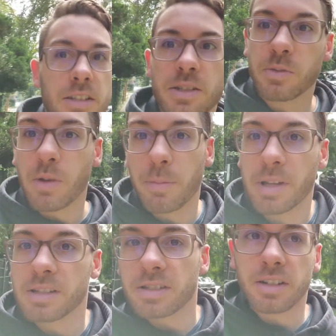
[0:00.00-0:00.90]

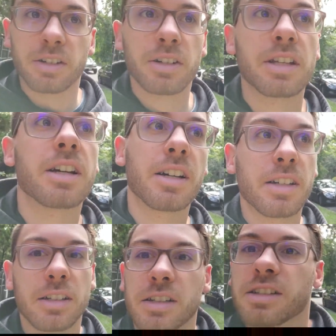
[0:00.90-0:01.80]
sweatpants and a hoodie
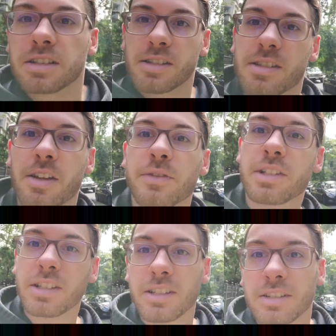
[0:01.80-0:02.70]
on. It's
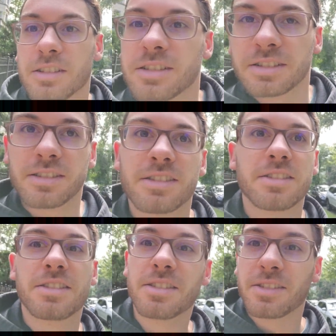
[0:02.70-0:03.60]
70,
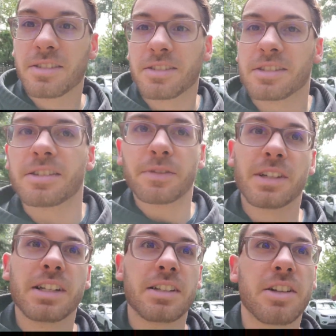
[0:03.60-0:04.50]

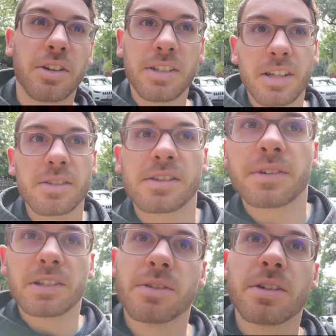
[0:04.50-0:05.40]
70 degrees out,
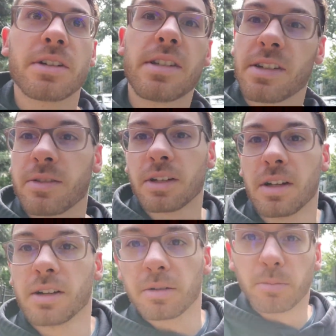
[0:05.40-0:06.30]
72 degrees out,
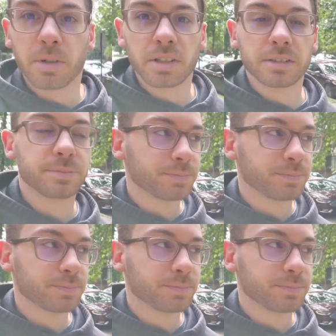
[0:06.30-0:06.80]
but